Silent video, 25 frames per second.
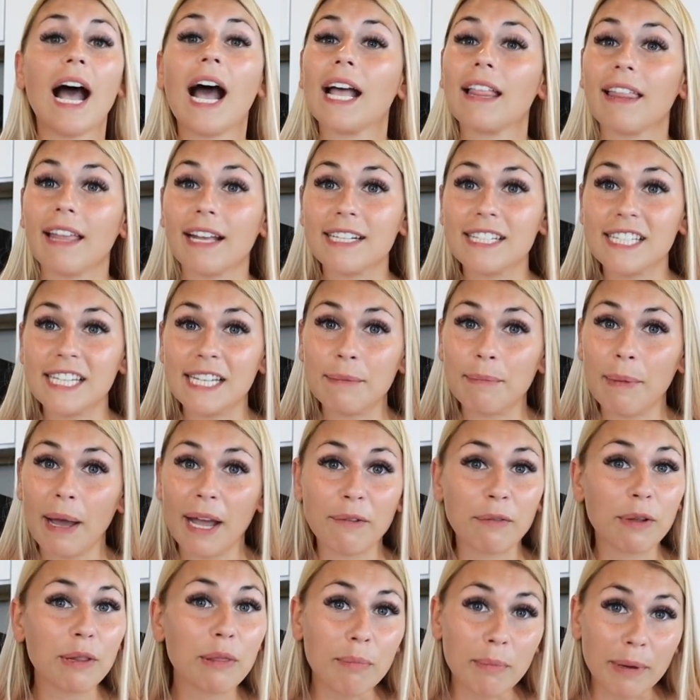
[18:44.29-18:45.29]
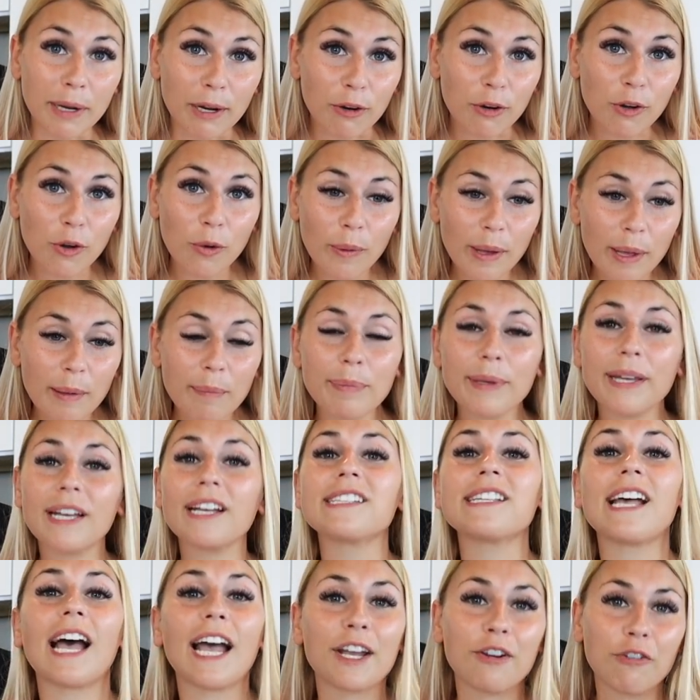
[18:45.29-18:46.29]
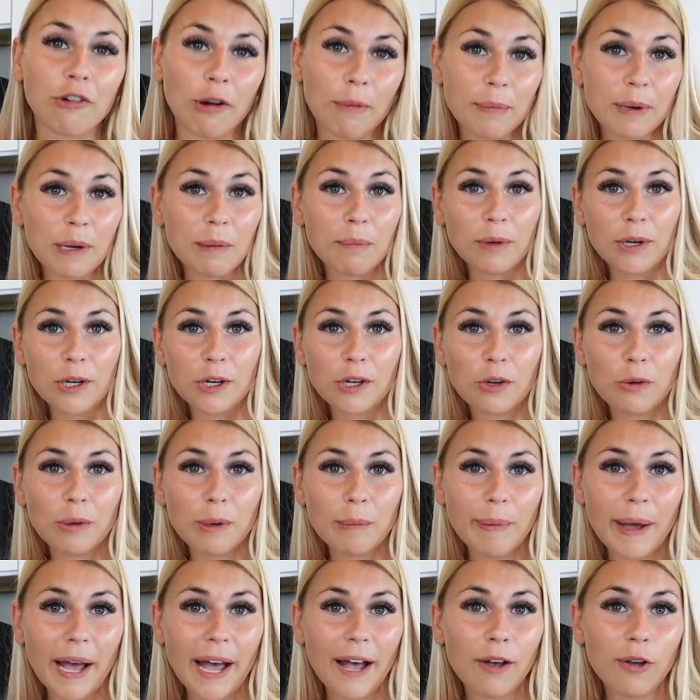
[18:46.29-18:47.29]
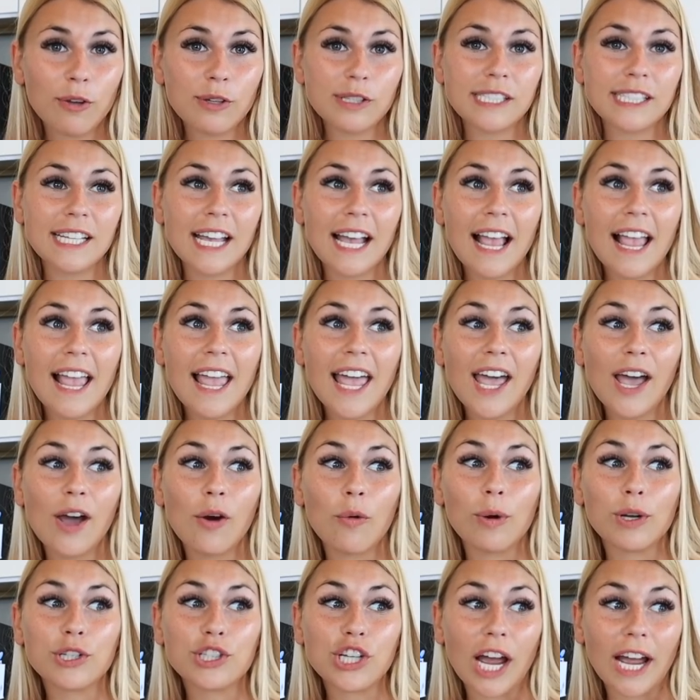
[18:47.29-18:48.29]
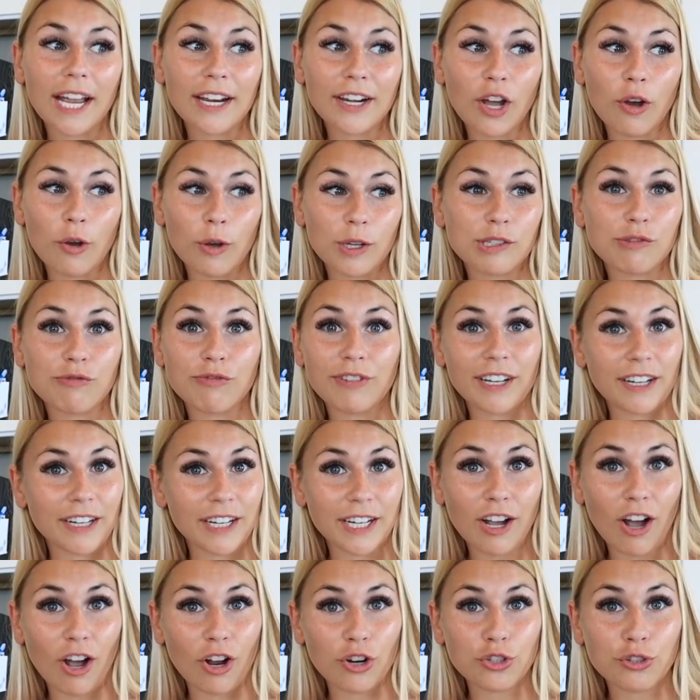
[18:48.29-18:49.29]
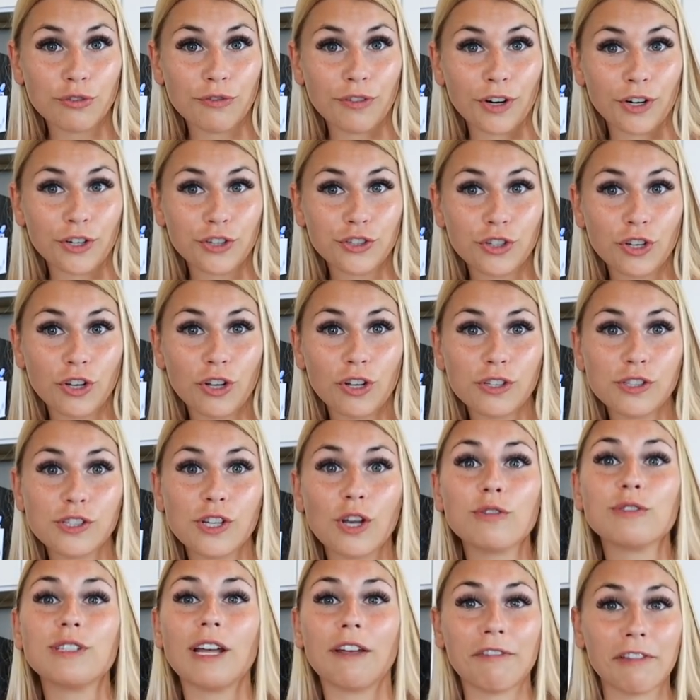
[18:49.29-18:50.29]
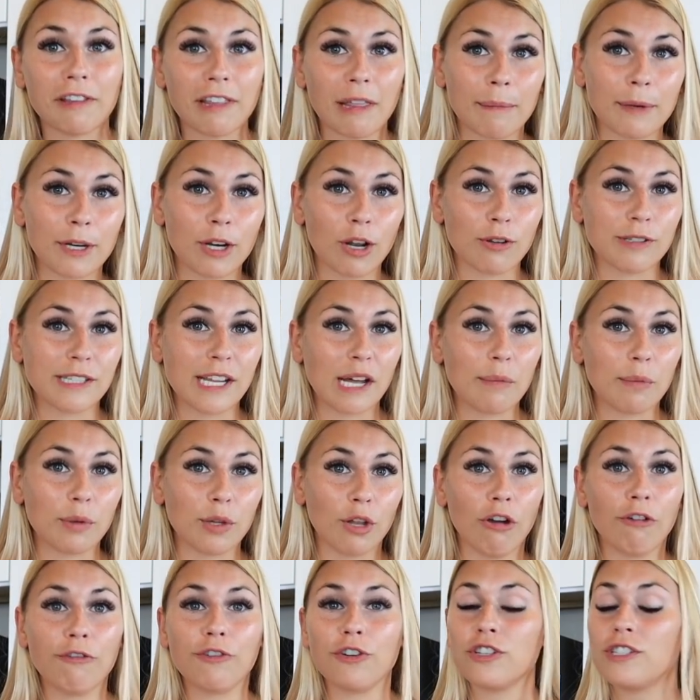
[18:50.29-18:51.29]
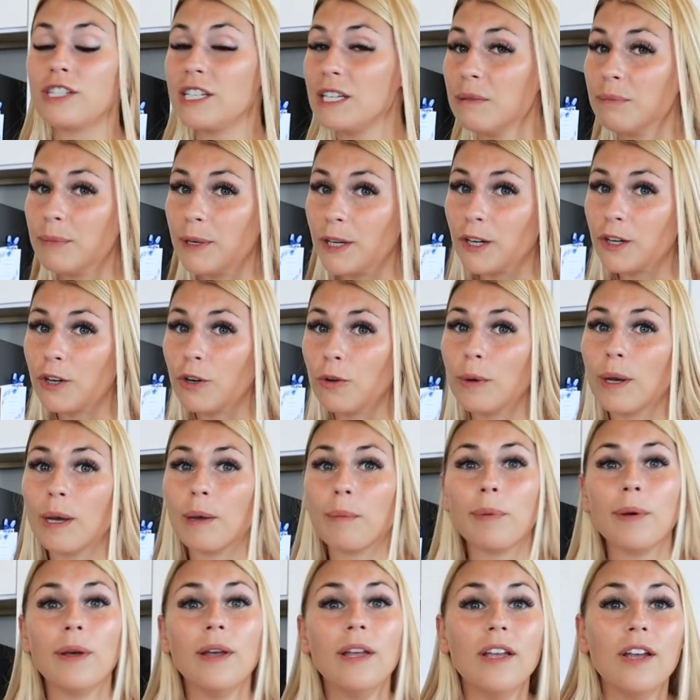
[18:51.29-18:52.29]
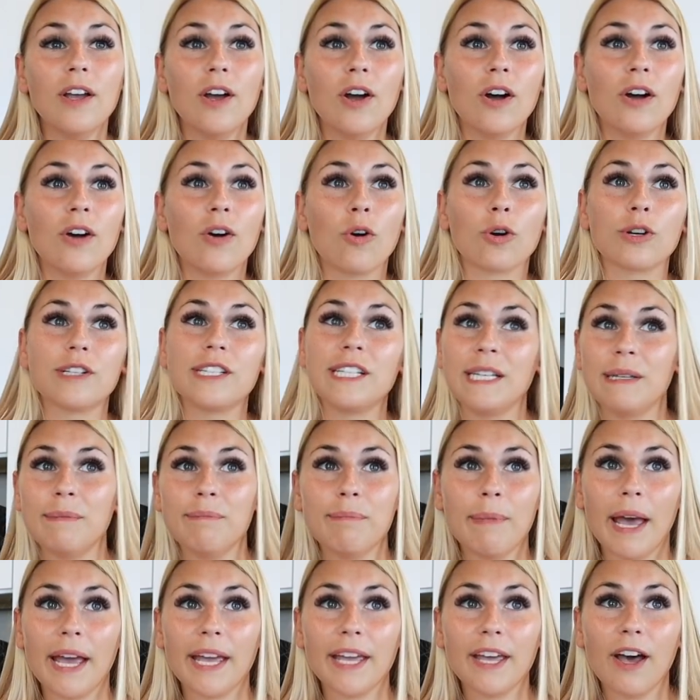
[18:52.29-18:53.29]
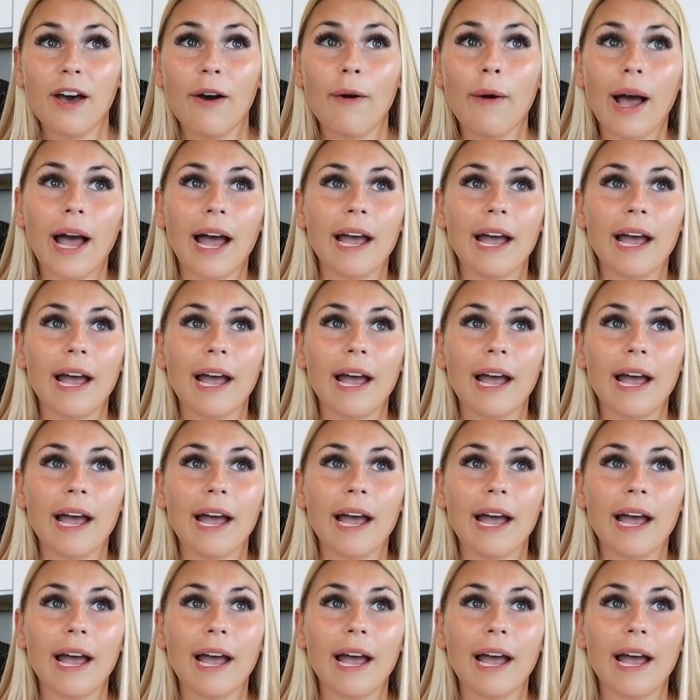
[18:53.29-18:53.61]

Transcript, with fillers: I like to eat mine with Miracle Whip because I grew up in a Miracle Whip house, which I know is very controversial, so definitely let me know down below if you're Team Miracle Whip or Team Mayo.